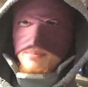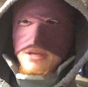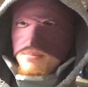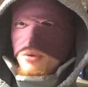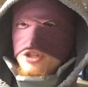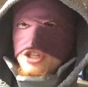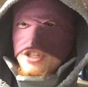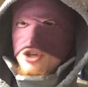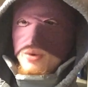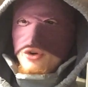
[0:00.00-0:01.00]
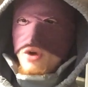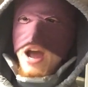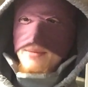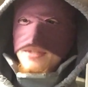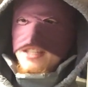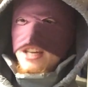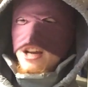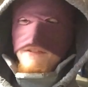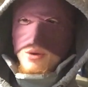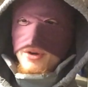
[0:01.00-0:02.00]
people just doing crimes and
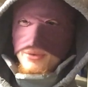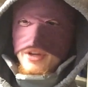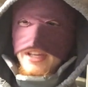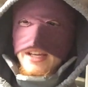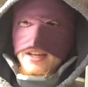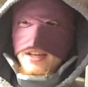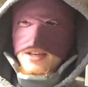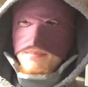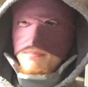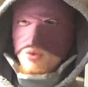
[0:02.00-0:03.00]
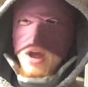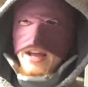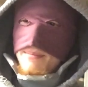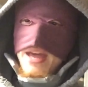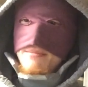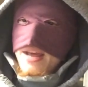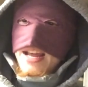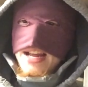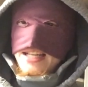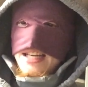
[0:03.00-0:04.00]
stuff, I wouldn't really recommend
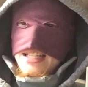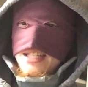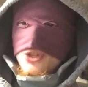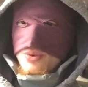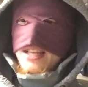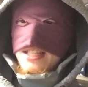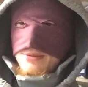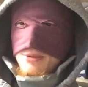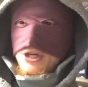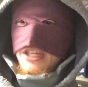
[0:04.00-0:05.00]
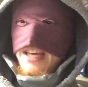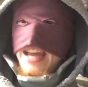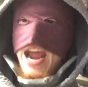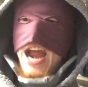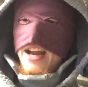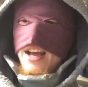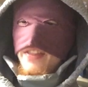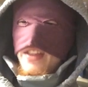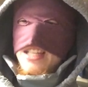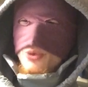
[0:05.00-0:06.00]
making a citizen's arrest, especially in Canada,
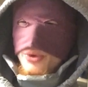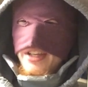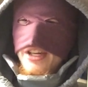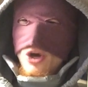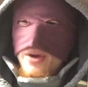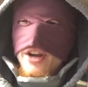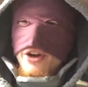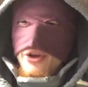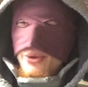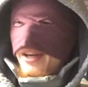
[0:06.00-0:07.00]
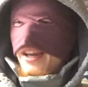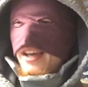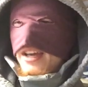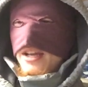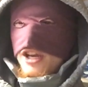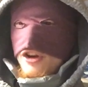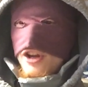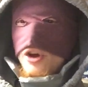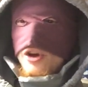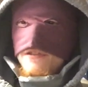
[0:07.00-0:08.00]
unless you really know what you're doing and
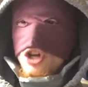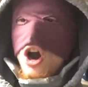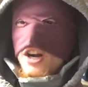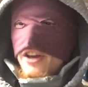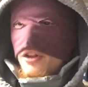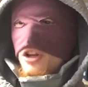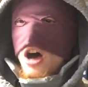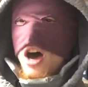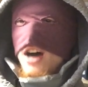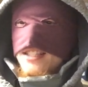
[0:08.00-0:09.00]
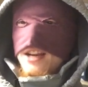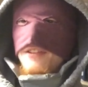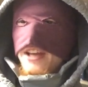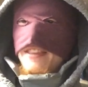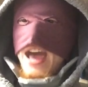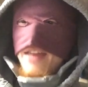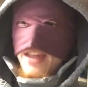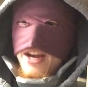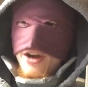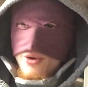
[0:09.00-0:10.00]
you've talked to the law and stuff like that,
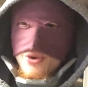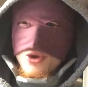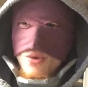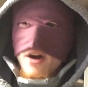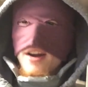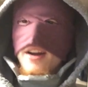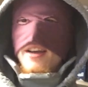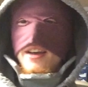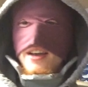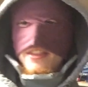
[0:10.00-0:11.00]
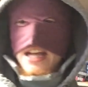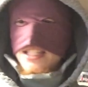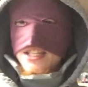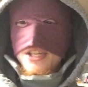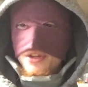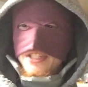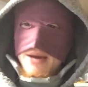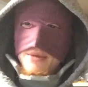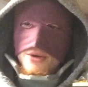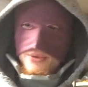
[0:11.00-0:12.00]
and they know who you are. That's the only
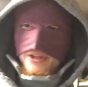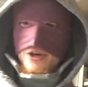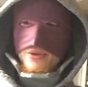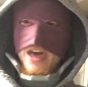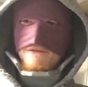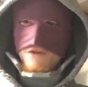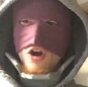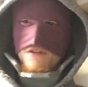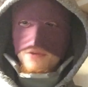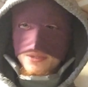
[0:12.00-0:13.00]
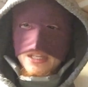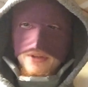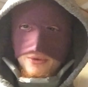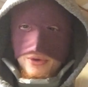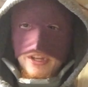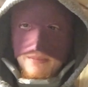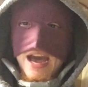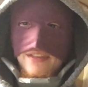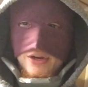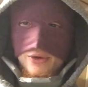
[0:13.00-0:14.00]
time I'd really go that far, if it was something really
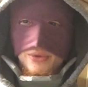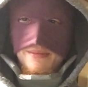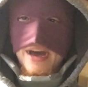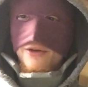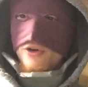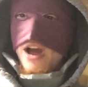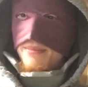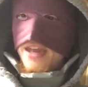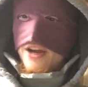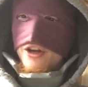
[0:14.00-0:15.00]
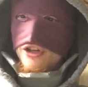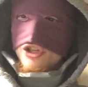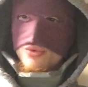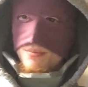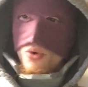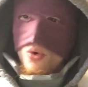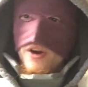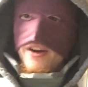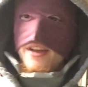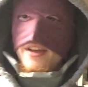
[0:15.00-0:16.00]
bad, like a really bad crime that I couldn't just
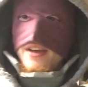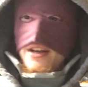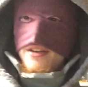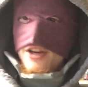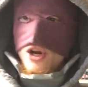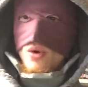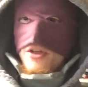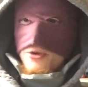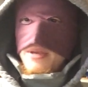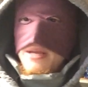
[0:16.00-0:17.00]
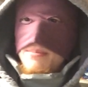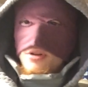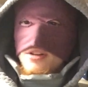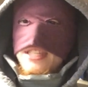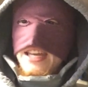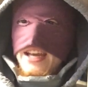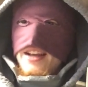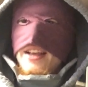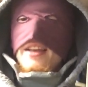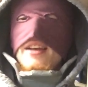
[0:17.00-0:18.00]
report and other people aren't
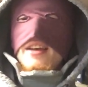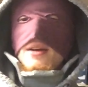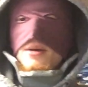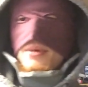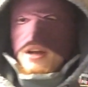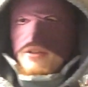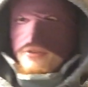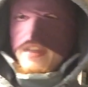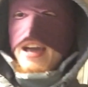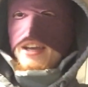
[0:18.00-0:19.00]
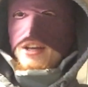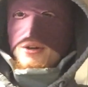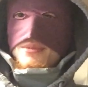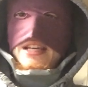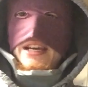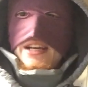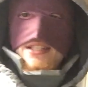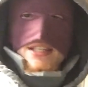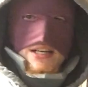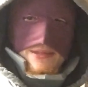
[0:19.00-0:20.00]
seeing. But other than that, you know what I'm saying,
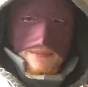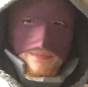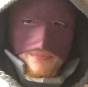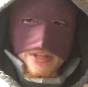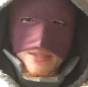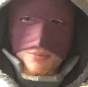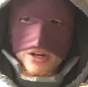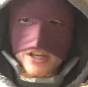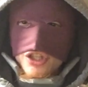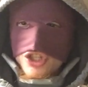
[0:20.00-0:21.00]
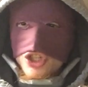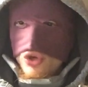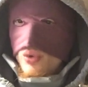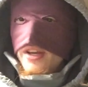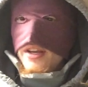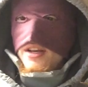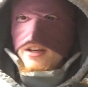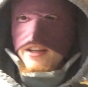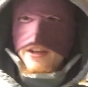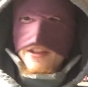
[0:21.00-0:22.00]
it's a pretty good suit.
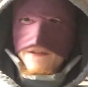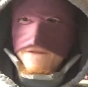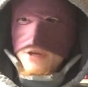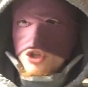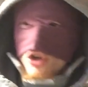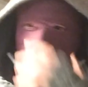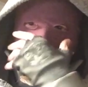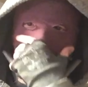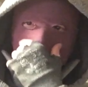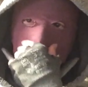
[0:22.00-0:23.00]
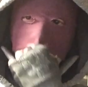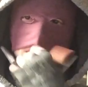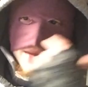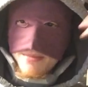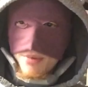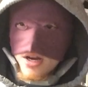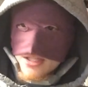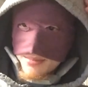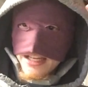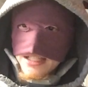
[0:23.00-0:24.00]
In the future, I want to maybe
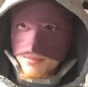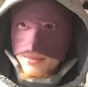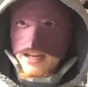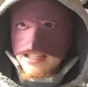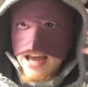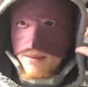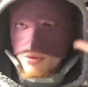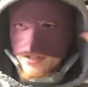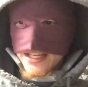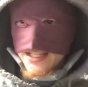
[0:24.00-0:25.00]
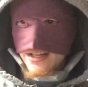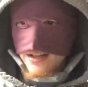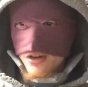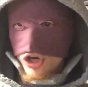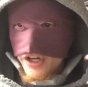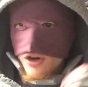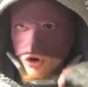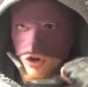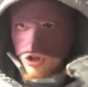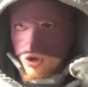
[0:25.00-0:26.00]
possibly get some like stab resistant hood
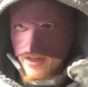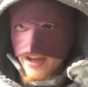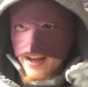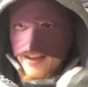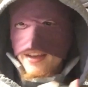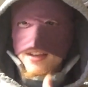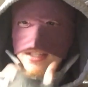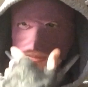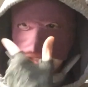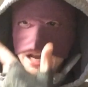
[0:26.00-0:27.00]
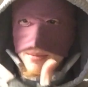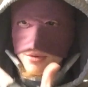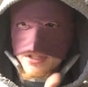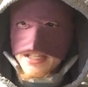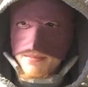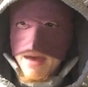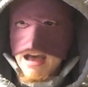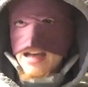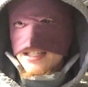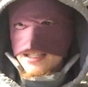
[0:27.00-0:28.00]
or clothing, some stab-resistant
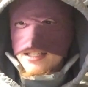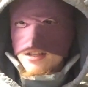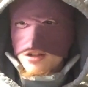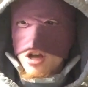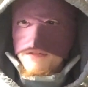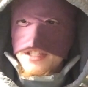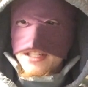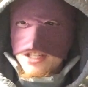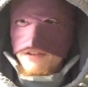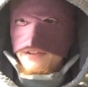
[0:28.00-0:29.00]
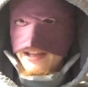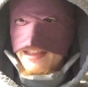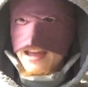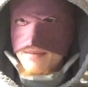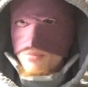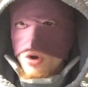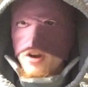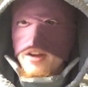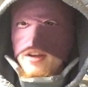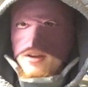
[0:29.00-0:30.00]
masks, gloves, stuff like that,
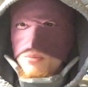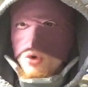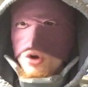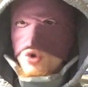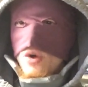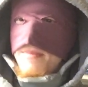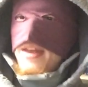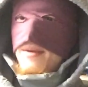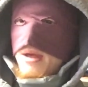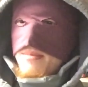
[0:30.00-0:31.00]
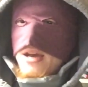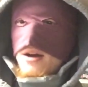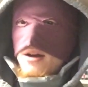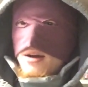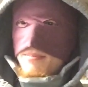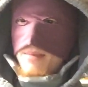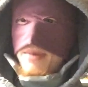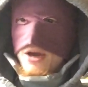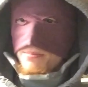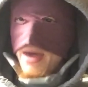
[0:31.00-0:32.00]
more equipment, maybe a better